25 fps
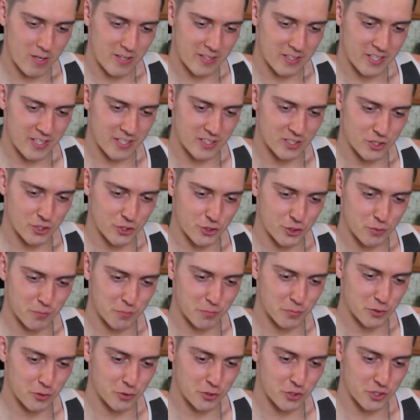
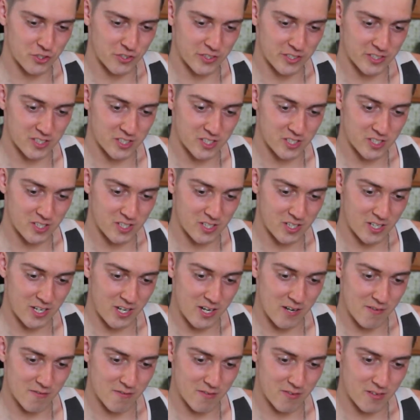consume nutrients
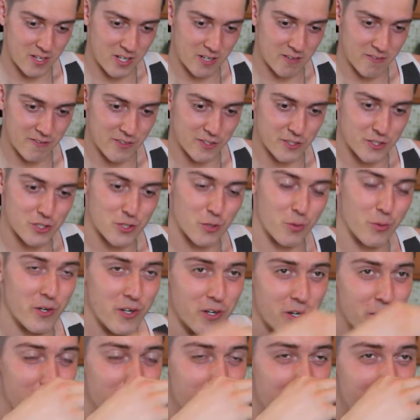of the
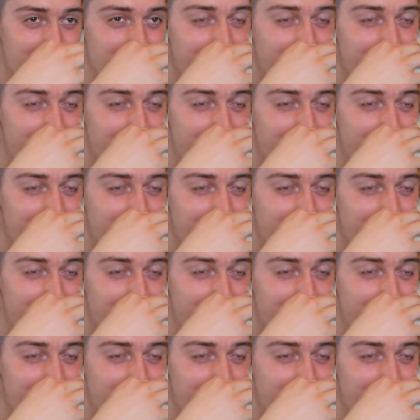soil.